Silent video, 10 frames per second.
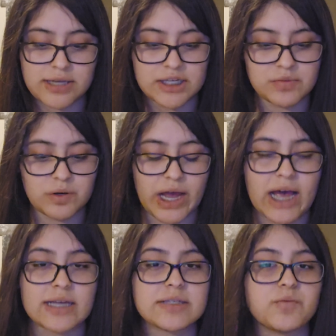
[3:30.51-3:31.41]
as well
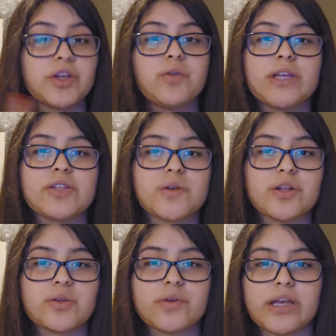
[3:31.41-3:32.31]
as what you need to
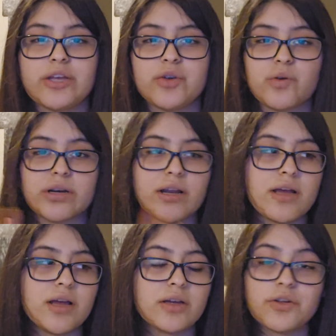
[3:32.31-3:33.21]
include in your
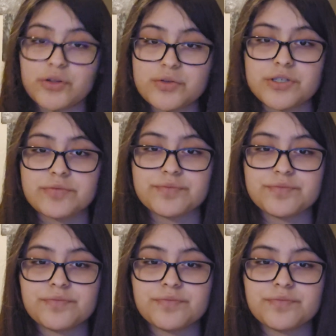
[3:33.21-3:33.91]
conclusion.